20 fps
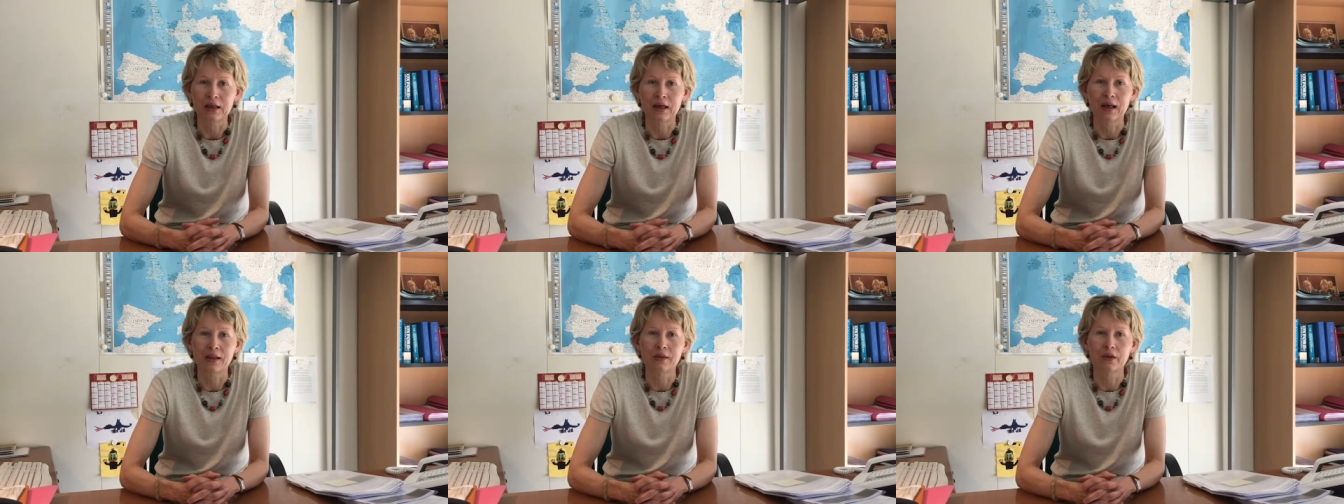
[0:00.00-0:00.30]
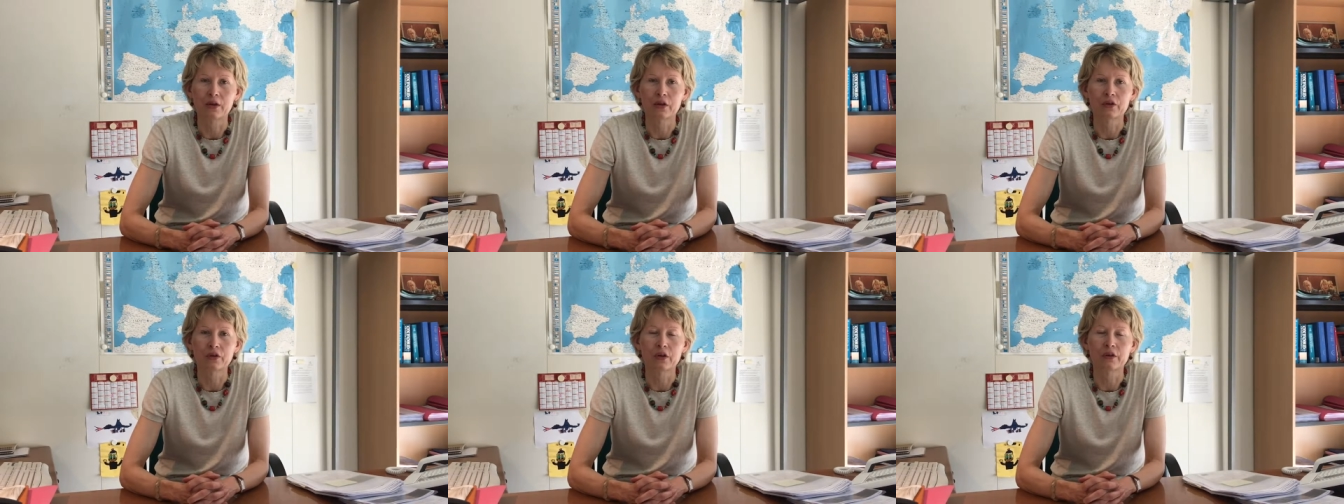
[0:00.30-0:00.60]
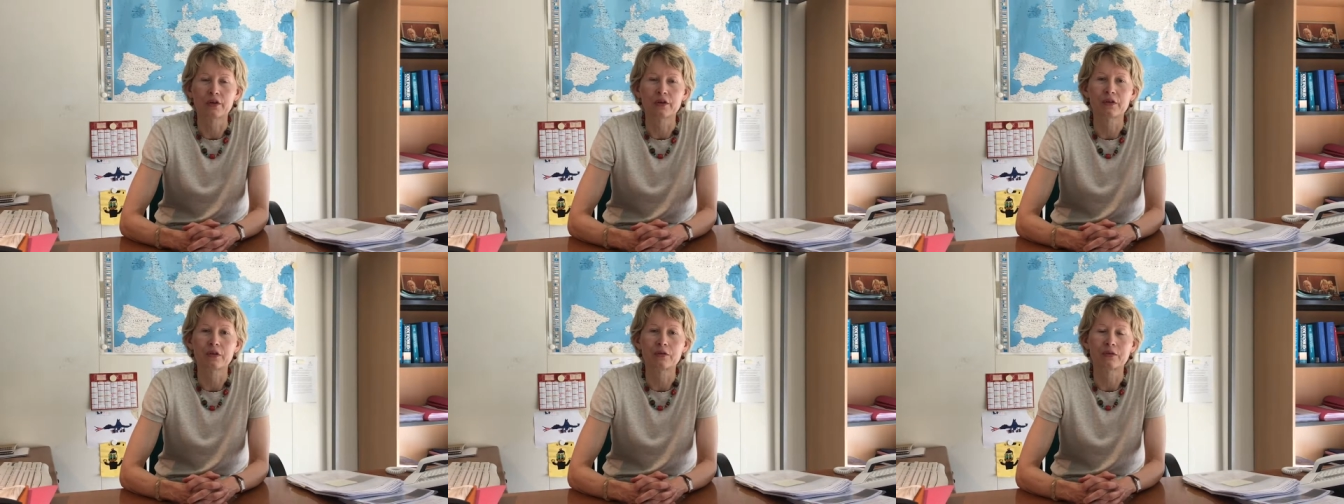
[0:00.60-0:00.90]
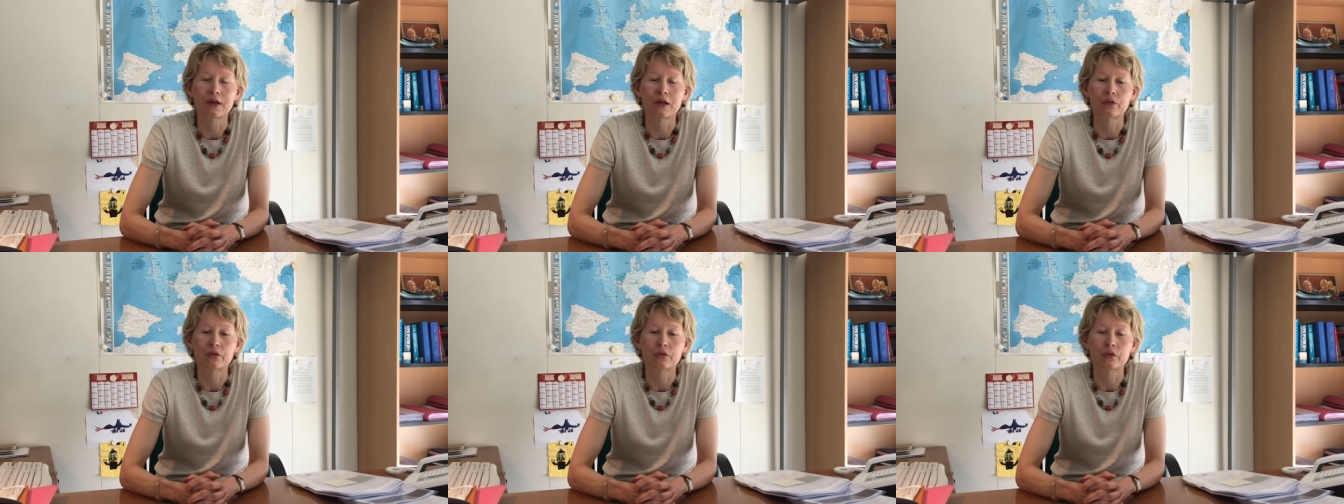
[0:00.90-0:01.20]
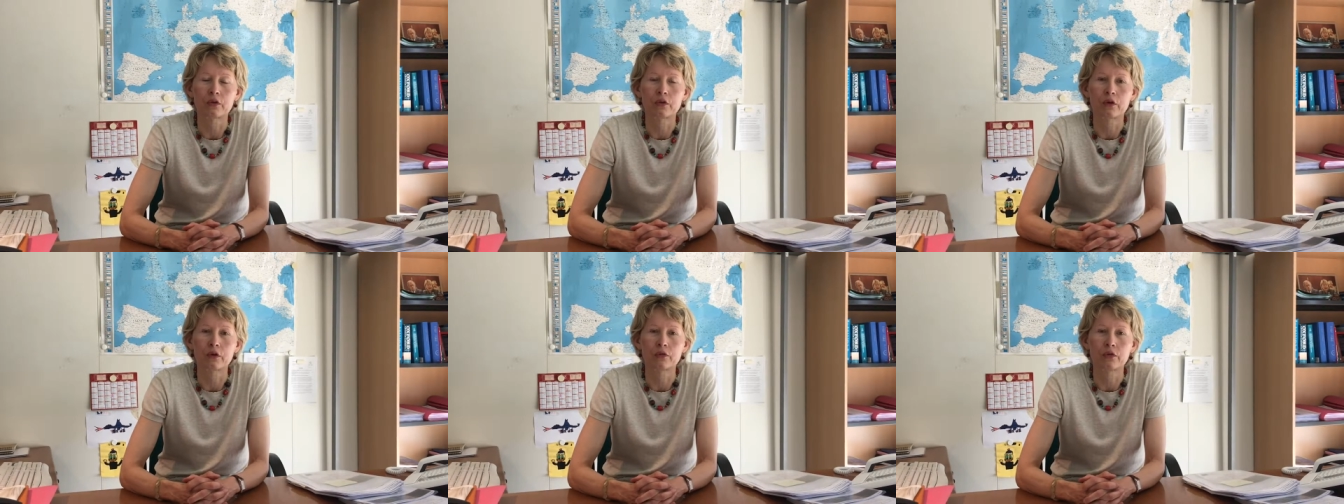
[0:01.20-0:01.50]
and the Consultative
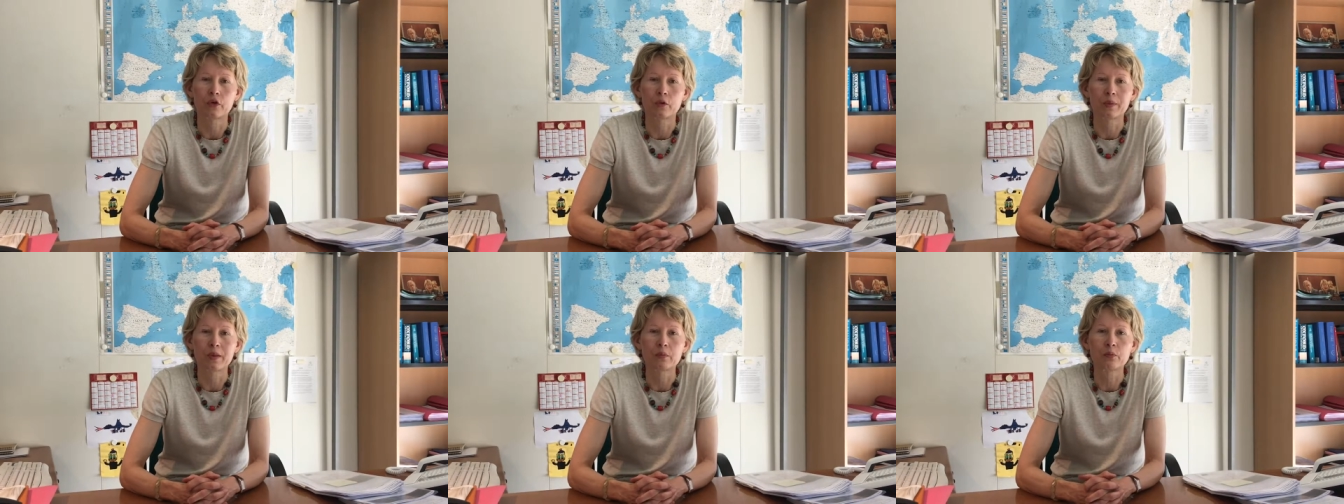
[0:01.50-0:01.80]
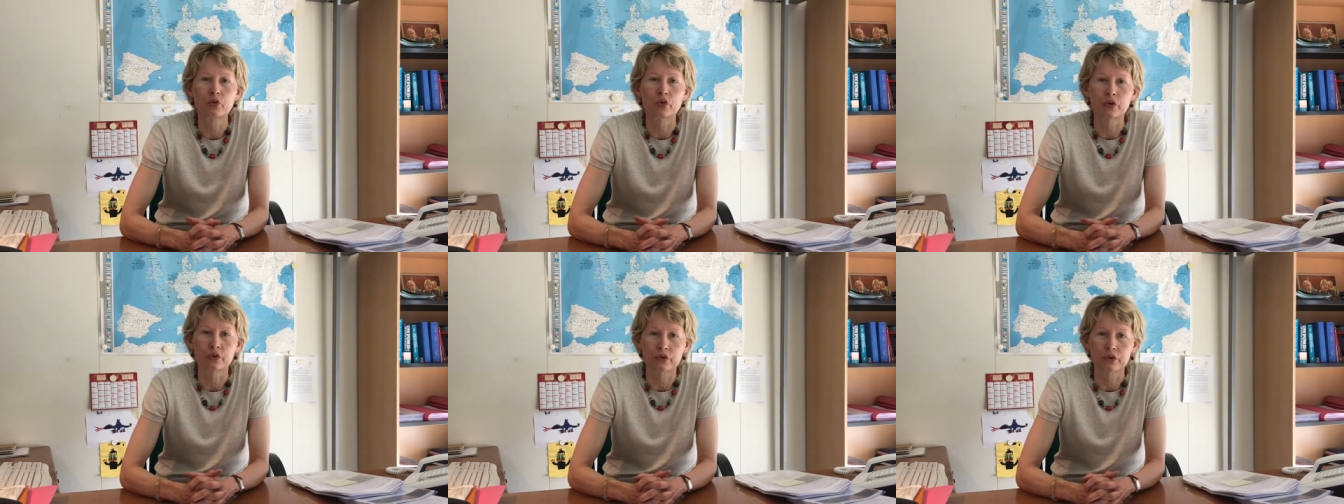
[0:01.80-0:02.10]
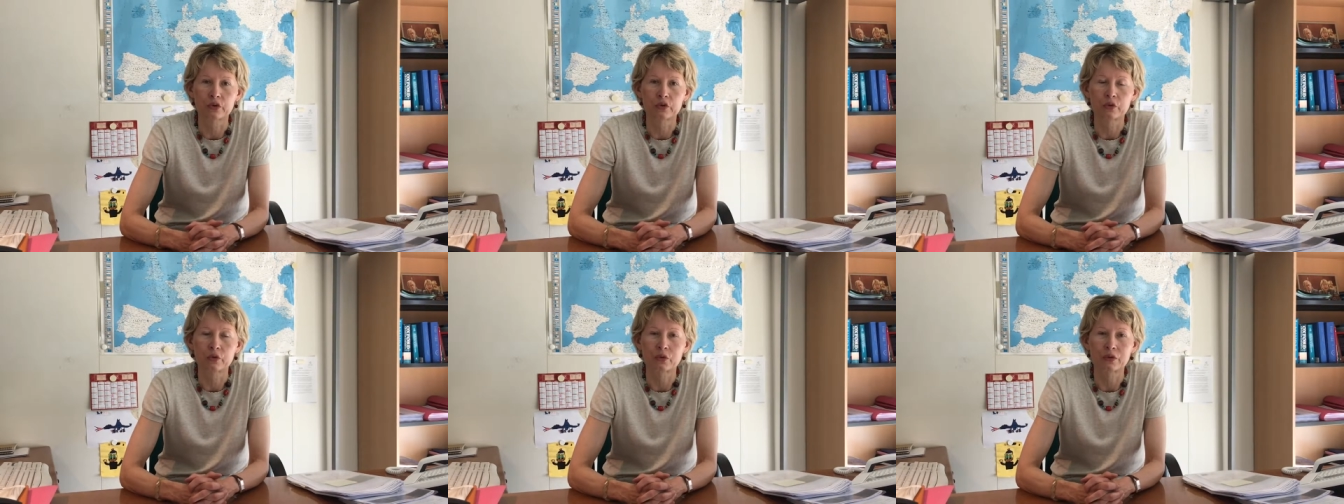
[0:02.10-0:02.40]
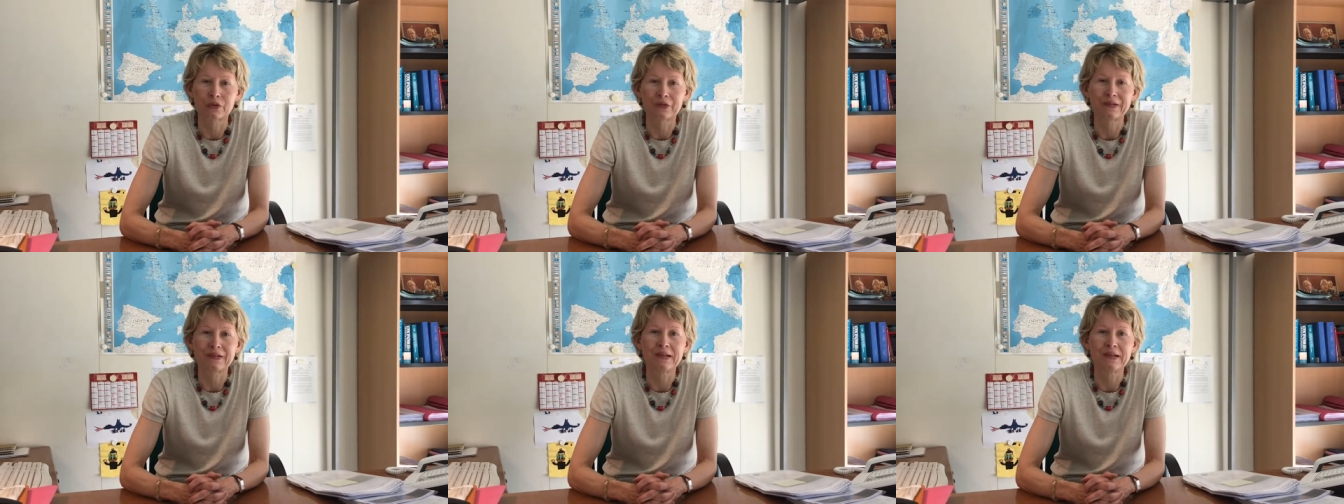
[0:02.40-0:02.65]
Council of European Prosecutors,